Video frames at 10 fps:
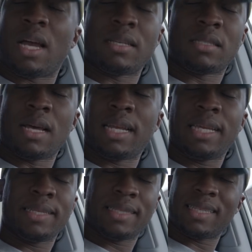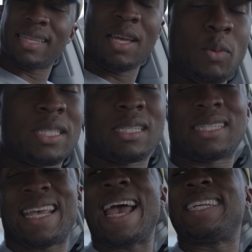Sonny, it was a
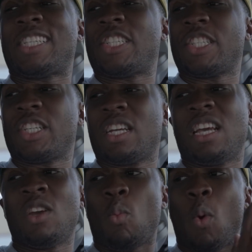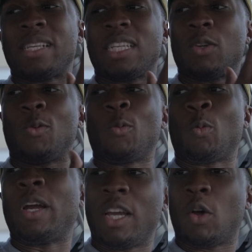sketch. It wasn't
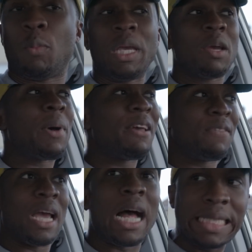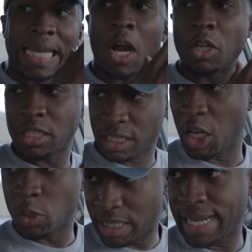real. Me and my fiance are
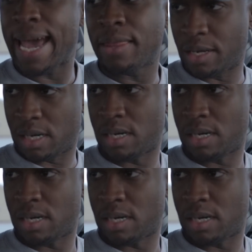still together.